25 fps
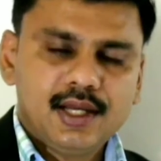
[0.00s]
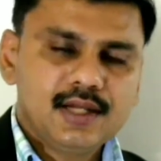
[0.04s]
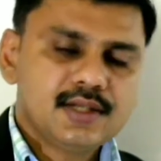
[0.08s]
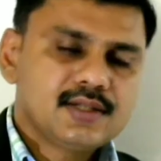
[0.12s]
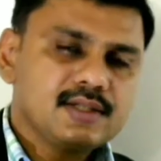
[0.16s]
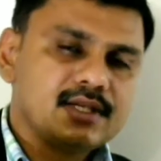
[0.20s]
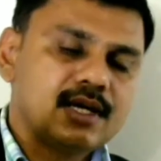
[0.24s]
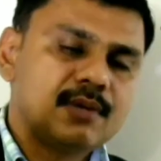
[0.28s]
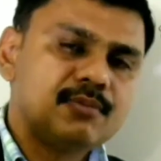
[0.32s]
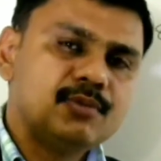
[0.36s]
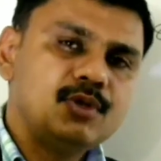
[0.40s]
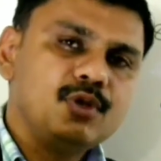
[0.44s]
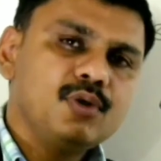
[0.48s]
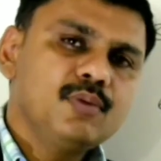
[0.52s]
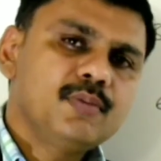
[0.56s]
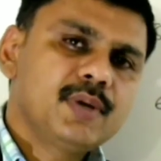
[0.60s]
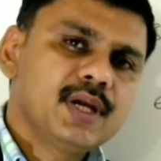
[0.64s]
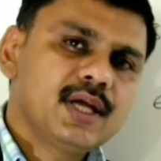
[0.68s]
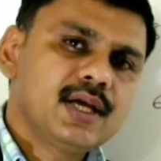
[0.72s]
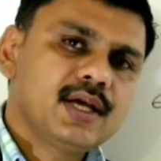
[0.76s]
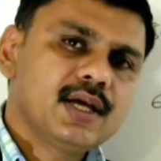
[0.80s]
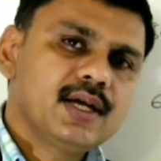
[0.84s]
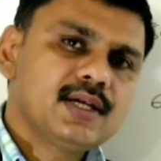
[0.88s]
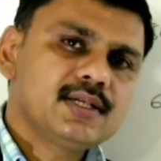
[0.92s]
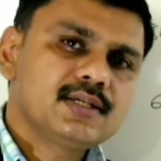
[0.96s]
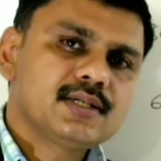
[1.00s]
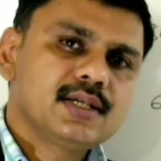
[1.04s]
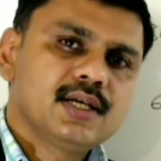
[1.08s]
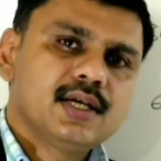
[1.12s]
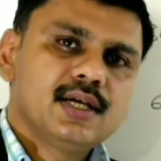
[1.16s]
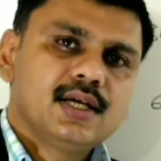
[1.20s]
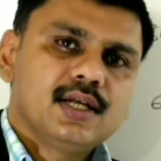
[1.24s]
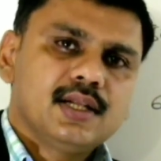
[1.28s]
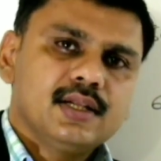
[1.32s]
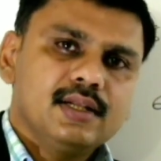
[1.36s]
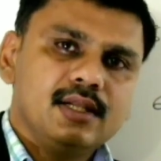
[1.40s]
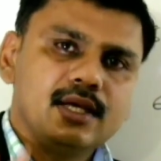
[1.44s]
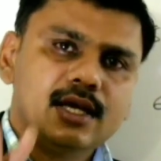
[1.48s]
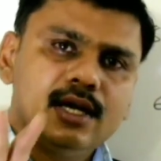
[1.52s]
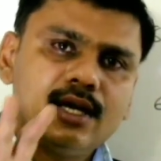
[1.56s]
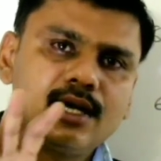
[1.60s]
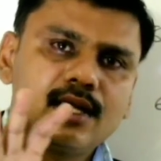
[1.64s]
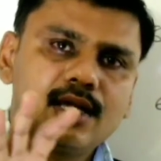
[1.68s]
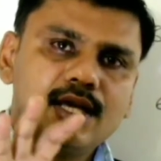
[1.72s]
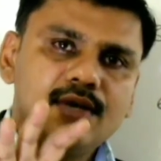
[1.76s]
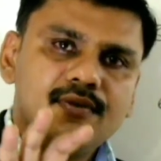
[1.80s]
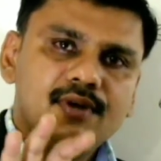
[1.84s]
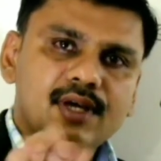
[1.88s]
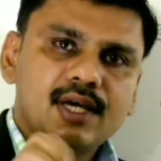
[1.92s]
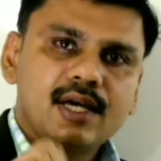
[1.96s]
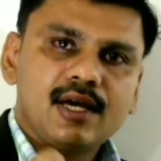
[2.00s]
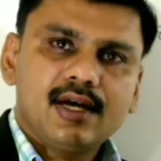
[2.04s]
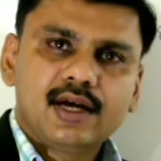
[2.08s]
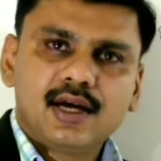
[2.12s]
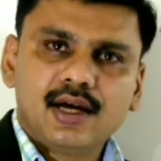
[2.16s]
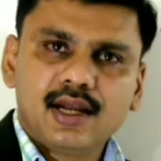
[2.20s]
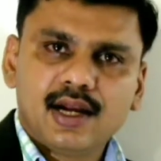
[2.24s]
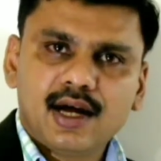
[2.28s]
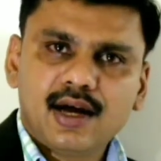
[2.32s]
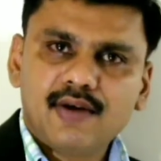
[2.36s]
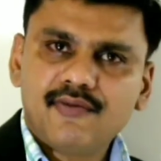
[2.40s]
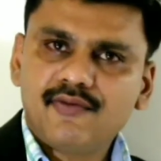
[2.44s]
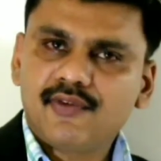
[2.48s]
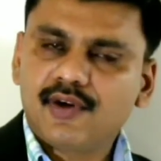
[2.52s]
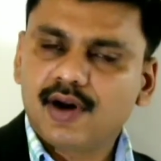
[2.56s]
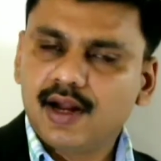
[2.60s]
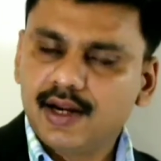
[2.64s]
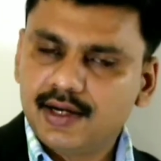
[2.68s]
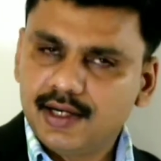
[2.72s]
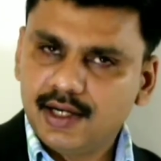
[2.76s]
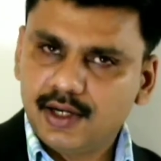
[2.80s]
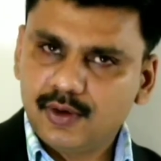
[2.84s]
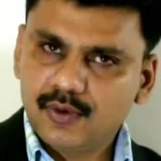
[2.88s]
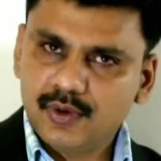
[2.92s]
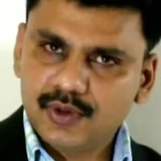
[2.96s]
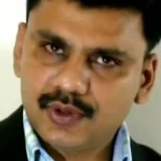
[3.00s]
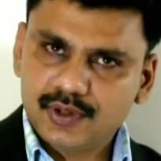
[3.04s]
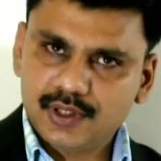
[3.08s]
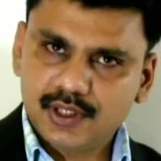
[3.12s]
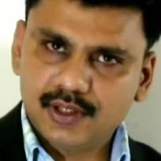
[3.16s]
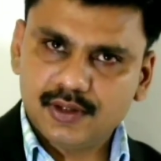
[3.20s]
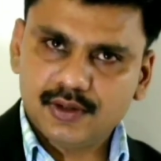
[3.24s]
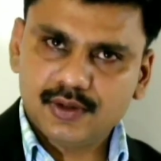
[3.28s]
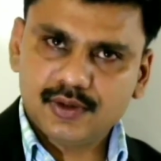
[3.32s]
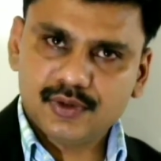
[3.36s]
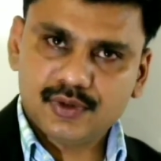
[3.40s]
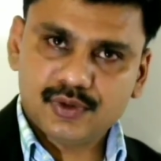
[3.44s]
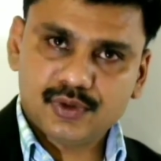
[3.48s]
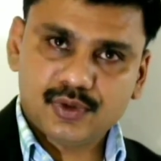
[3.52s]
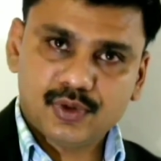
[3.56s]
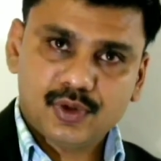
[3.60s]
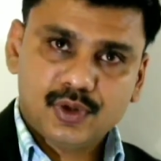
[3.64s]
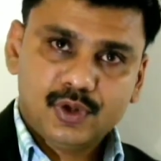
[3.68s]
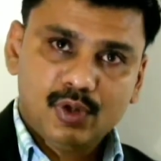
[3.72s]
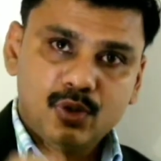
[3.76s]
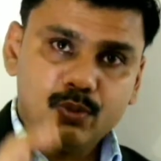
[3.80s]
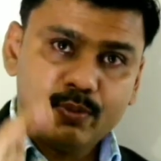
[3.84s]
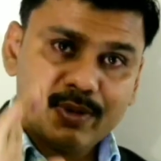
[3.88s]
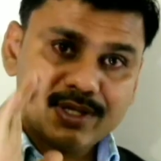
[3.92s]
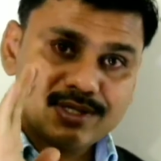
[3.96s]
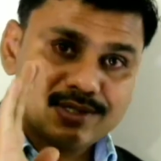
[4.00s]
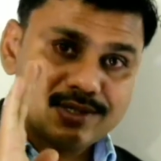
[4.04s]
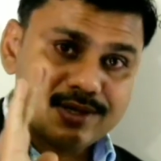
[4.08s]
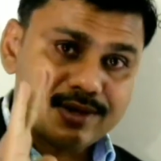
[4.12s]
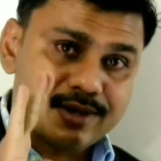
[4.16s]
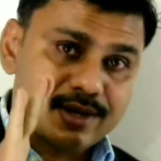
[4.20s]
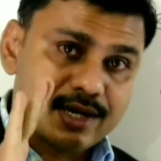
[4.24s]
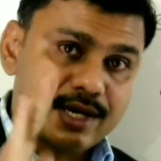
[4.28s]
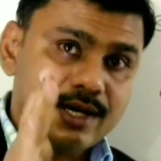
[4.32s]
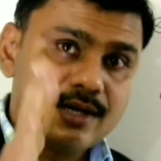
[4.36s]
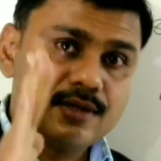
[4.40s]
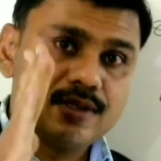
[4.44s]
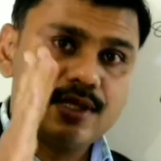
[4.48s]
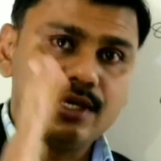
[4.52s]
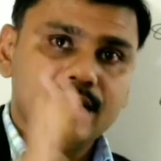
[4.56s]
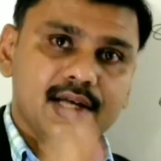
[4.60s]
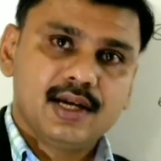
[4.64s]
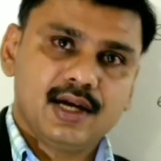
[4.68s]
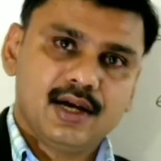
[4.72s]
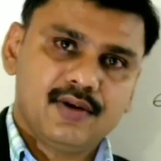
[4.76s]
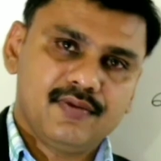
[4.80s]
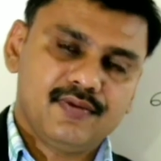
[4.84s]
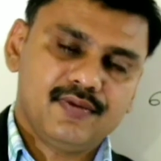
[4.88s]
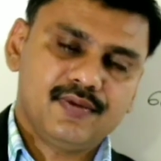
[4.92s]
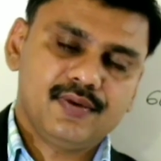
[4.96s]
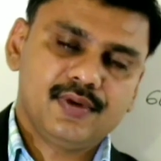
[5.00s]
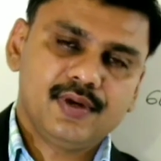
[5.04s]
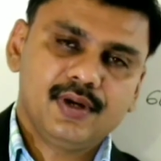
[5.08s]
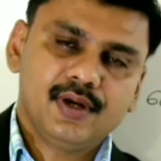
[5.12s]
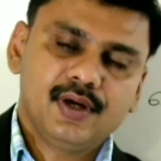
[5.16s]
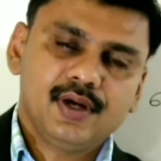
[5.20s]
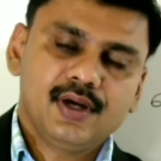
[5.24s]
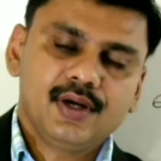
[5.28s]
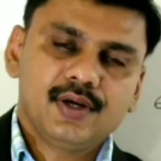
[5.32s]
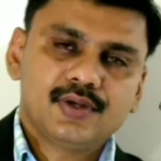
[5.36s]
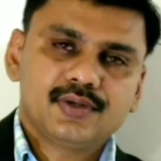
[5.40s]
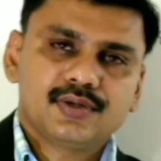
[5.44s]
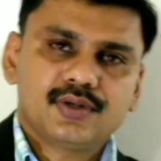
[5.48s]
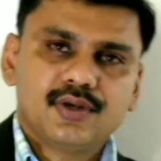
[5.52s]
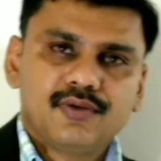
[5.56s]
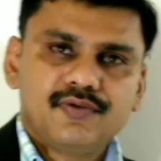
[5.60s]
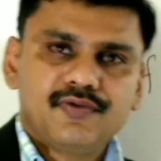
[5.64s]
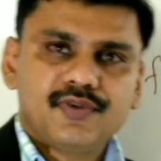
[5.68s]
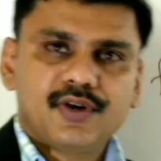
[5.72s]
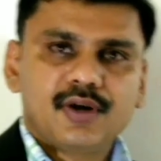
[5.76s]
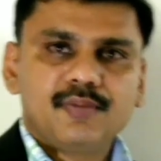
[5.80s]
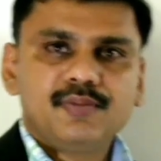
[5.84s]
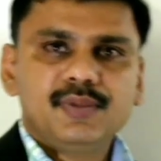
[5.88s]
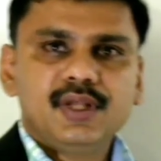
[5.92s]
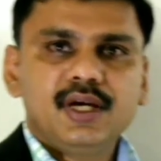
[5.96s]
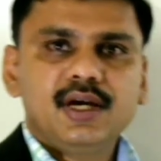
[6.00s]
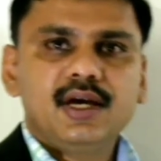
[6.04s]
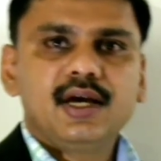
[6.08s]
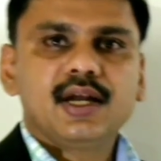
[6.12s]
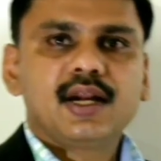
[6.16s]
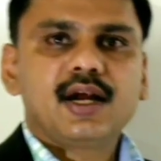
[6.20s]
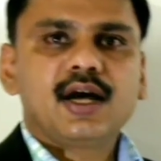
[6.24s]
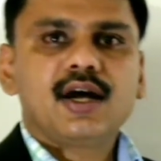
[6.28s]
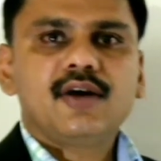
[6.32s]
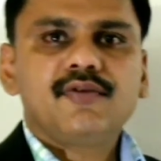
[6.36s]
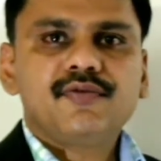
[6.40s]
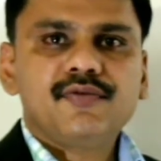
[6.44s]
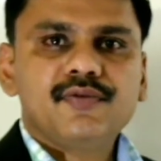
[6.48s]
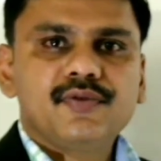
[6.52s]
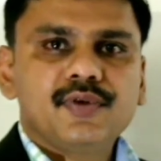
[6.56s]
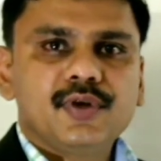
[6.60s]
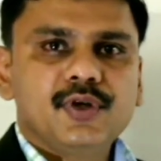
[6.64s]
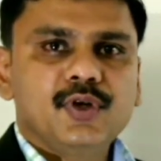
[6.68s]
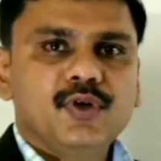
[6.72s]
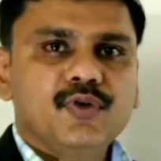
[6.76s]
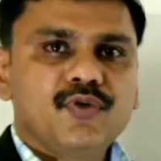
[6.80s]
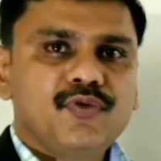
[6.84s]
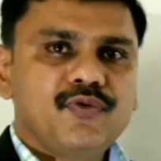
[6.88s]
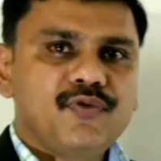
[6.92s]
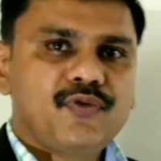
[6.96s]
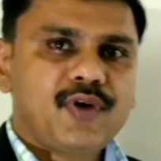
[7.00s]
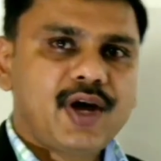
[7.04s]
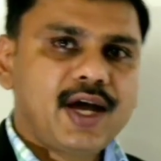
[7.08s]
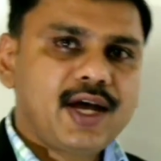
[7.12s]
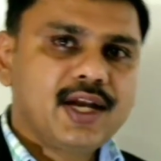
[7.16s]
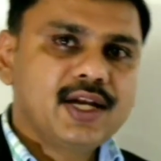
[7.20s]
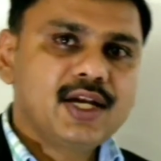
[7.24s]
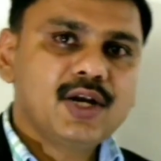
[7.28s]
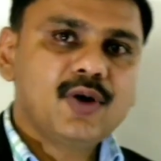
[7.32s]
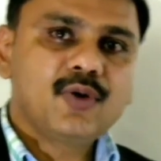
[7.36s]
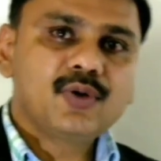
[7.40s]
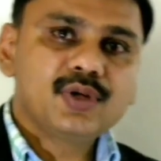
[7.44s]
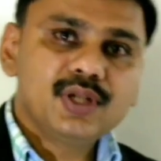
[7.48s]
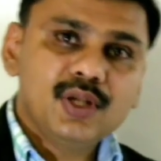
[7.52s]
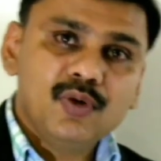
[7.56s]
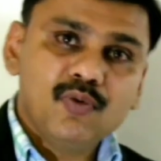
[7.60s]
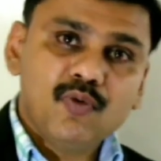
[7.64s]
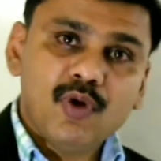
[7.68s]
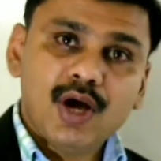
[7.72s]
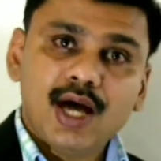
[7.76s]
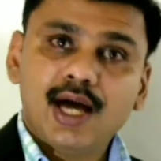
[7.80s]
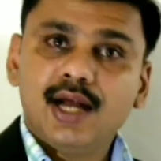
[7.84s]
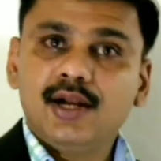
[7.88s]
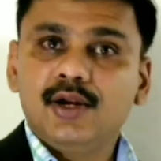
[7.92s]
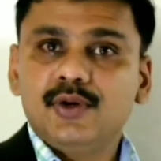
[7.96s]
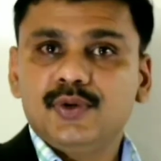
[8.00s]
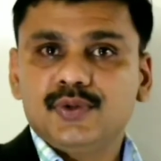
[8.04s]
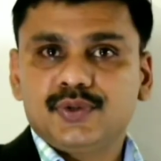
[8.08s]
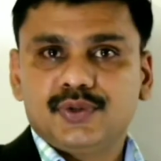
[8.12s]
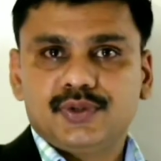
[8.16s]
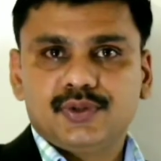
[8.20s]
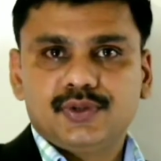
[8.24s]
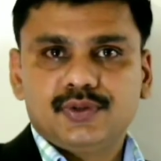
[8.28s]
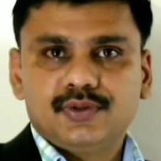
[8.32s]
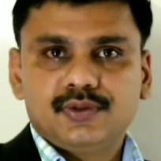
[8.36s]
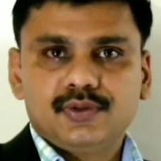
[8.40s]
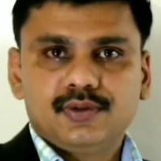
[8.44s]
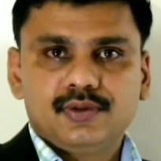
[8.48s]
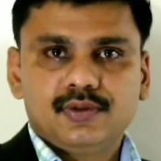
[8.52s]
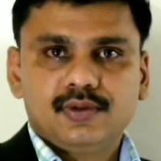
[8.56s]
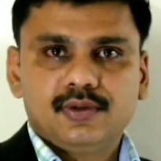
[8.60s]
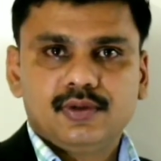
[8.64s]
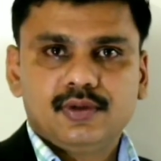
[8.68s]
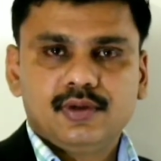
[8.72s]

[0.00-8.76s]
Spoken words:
In some numericals, they are giving a graph related question. So you must read the graph. So from the graph, you find out the values.